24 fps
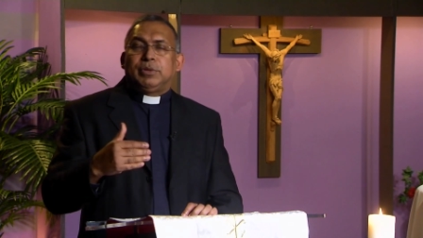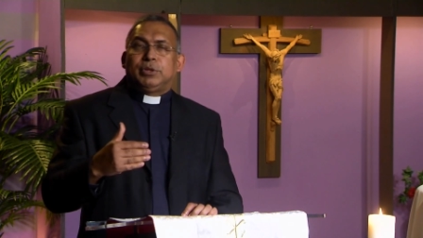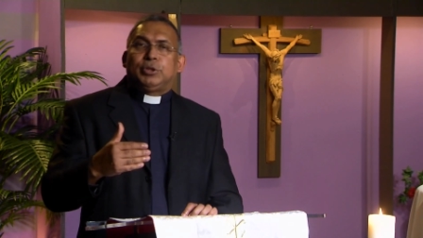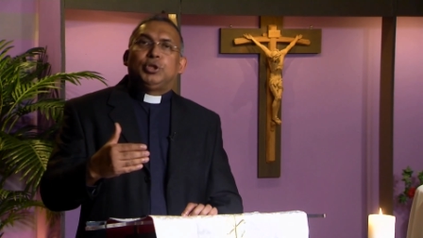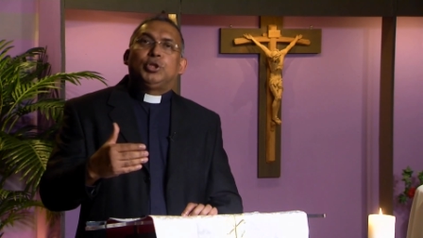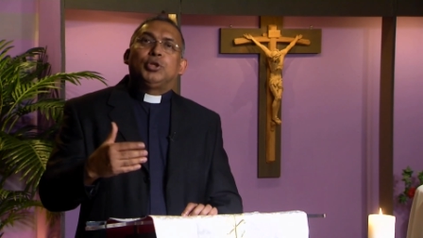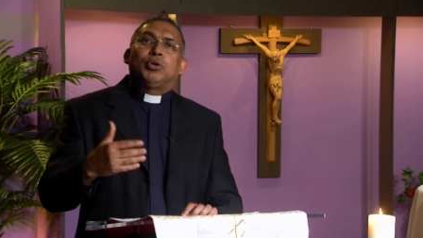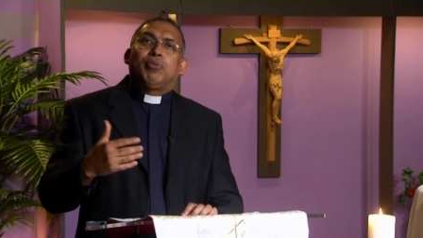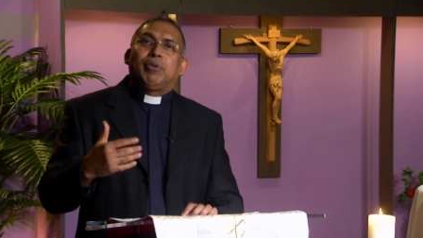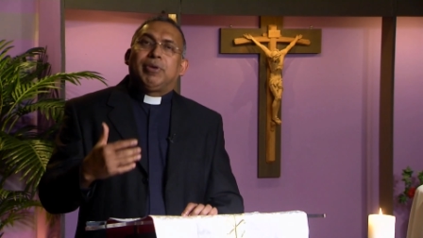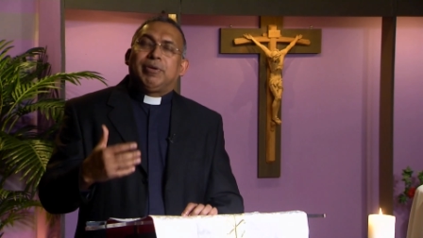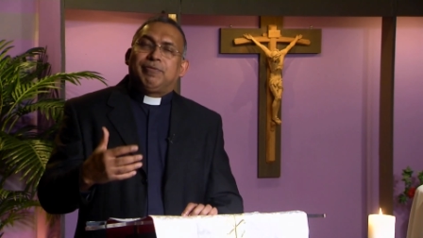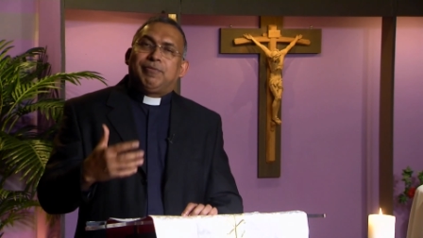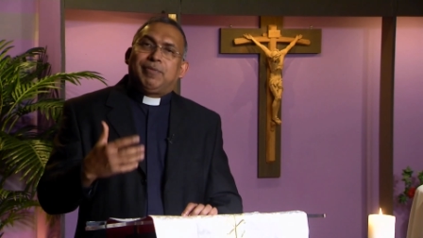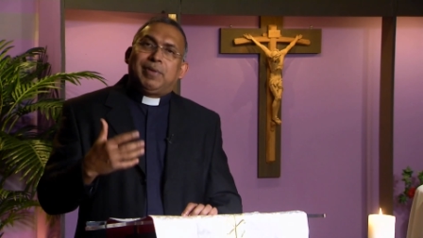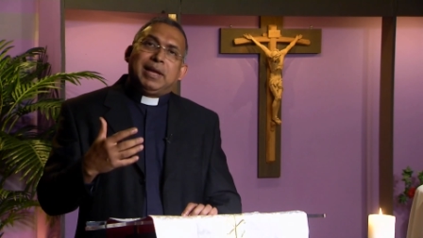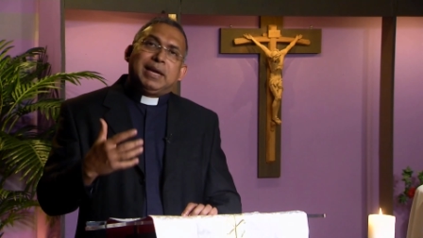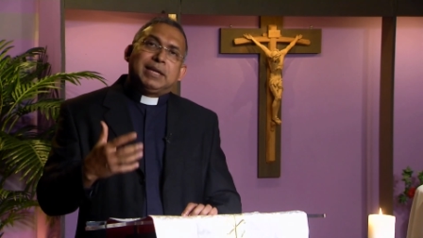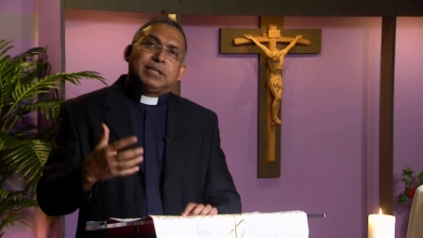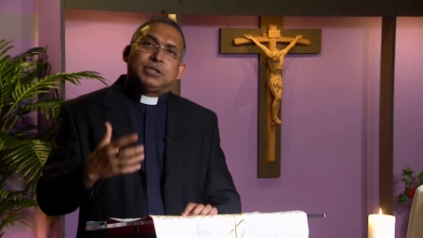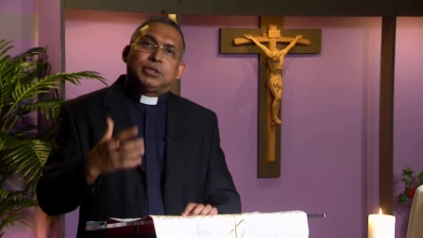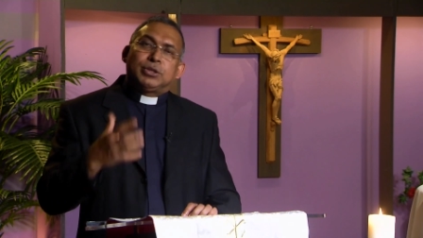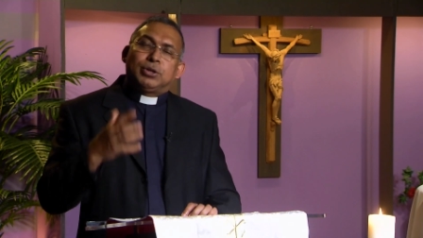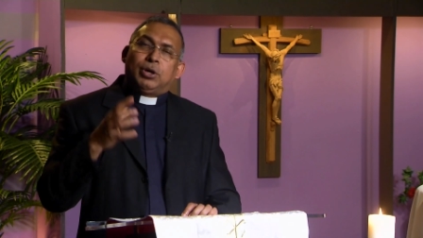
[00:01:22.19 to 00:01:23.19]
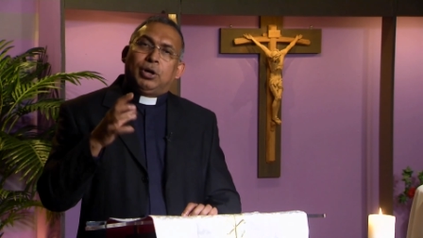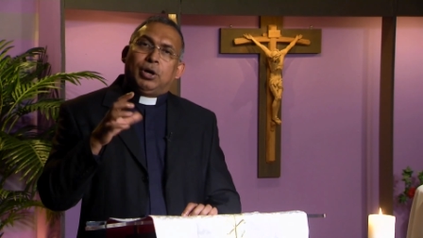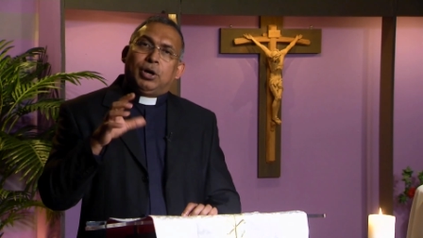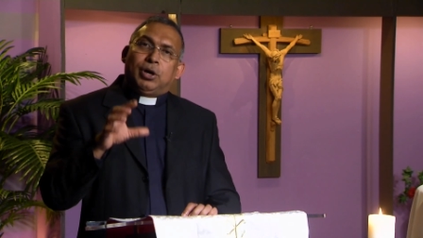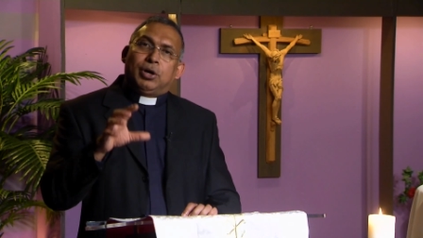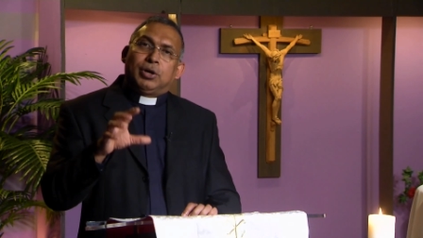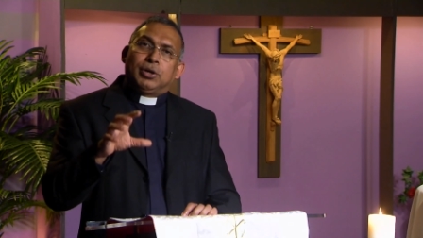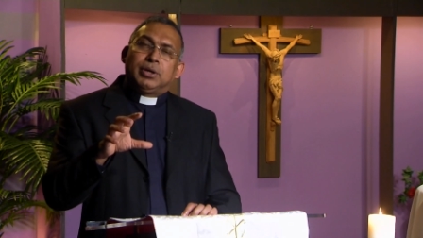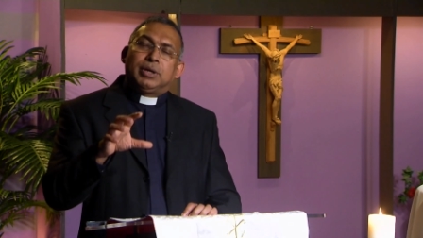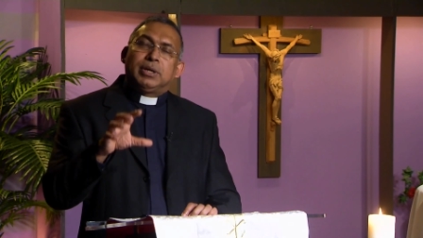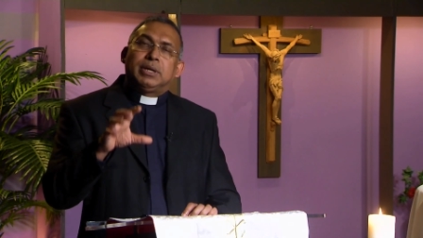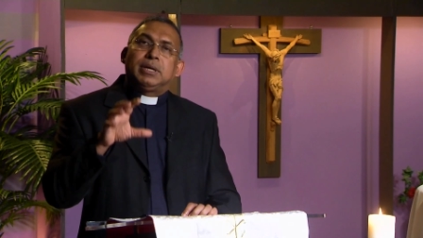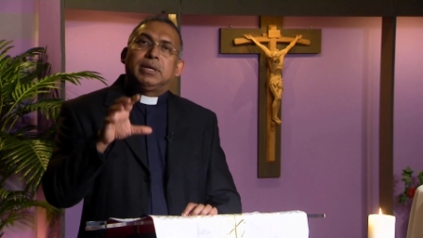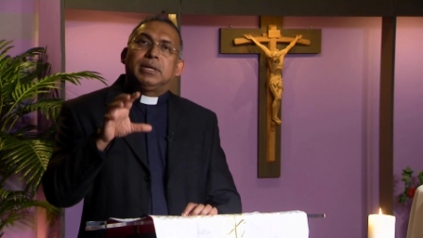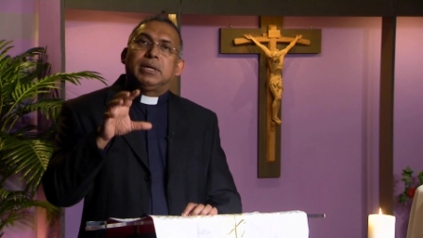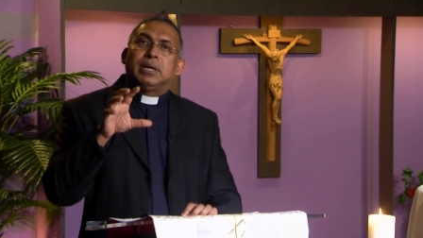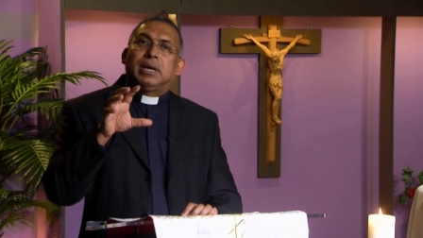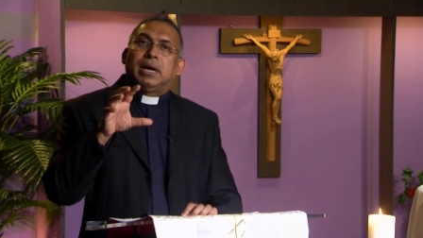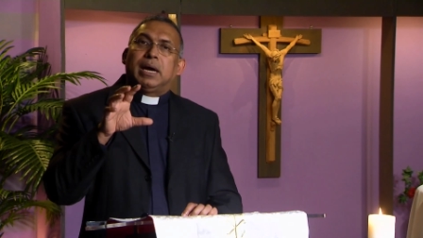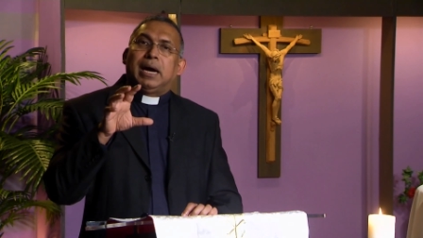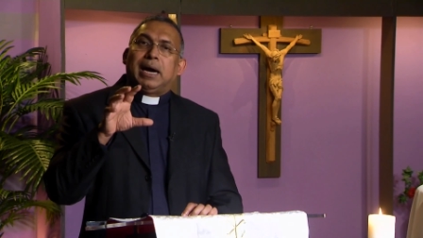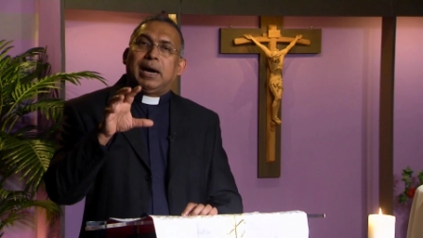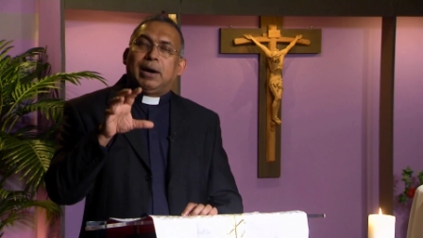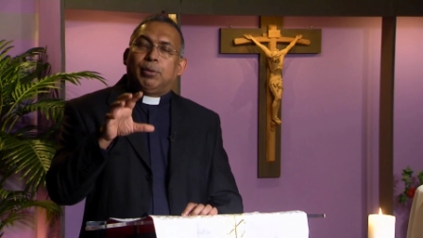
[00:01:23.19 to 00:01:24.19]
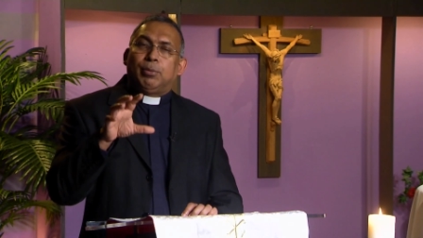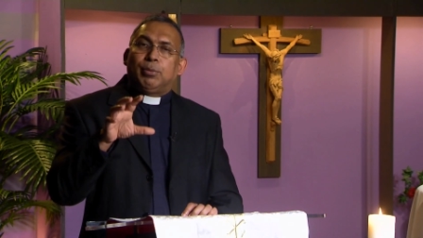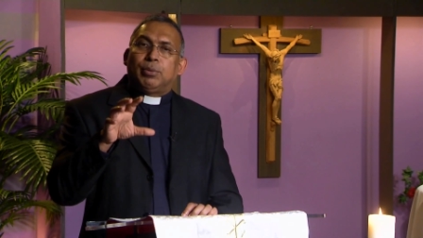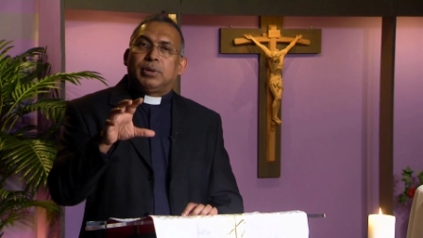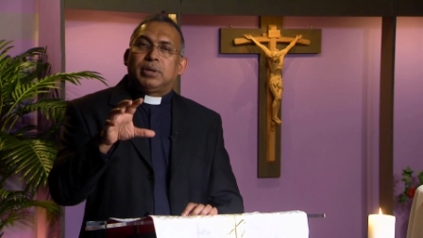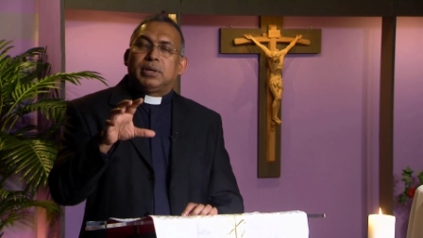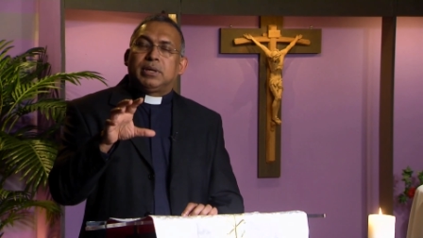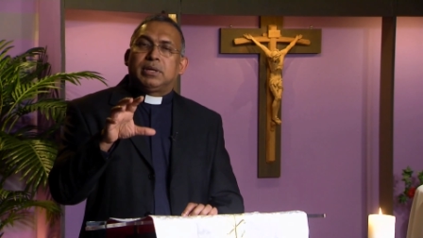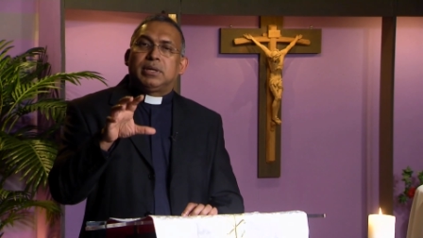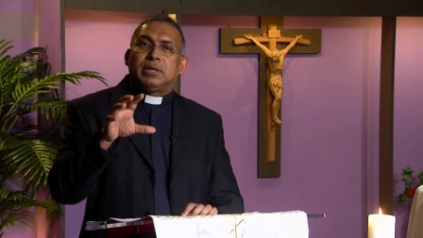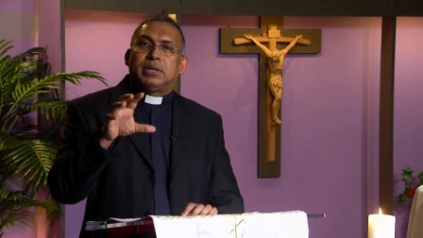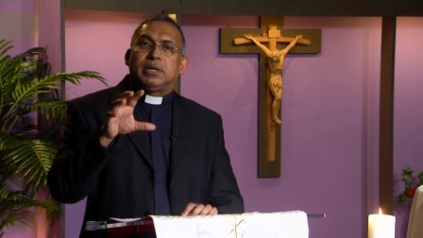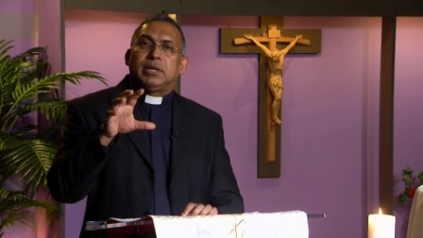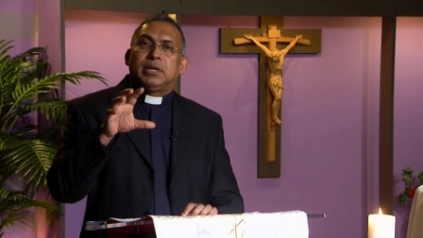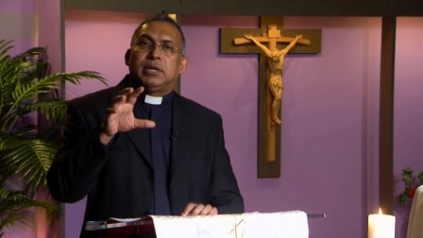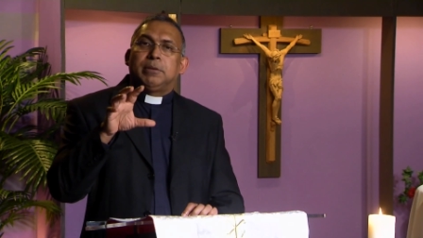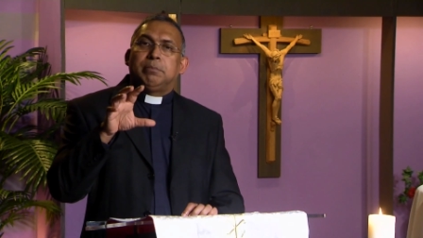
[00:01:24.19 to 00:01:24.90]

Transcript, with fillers: to reflect on our